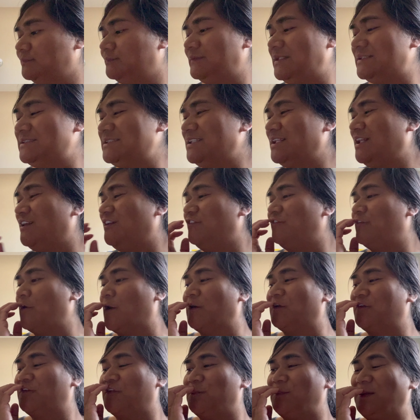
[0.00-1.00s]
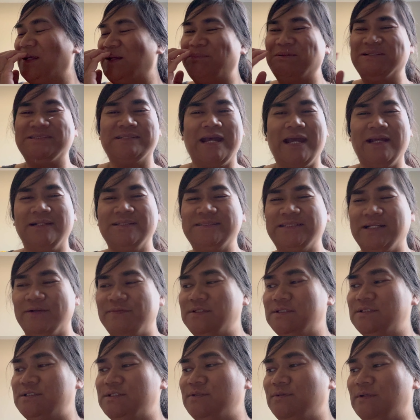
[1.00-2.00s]
it's a little far for me. Plus I had stuff
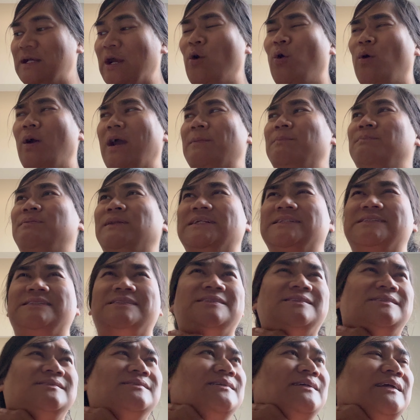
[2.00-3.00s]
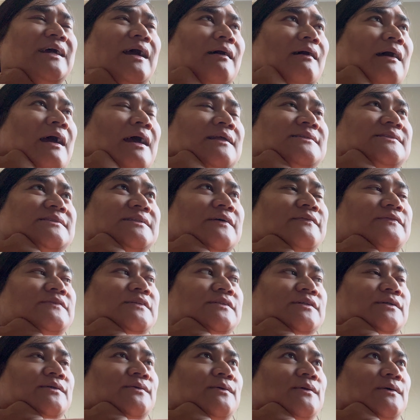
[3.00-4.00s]
to do. Oh, and plus, yeah, I had stuff to
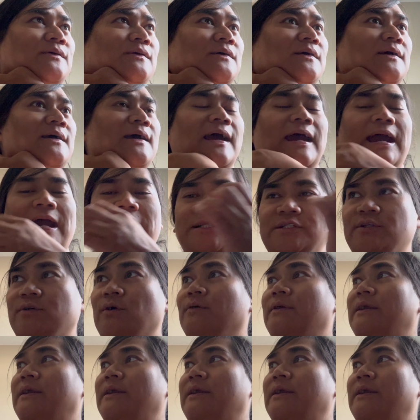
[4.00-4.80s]
do. I had to go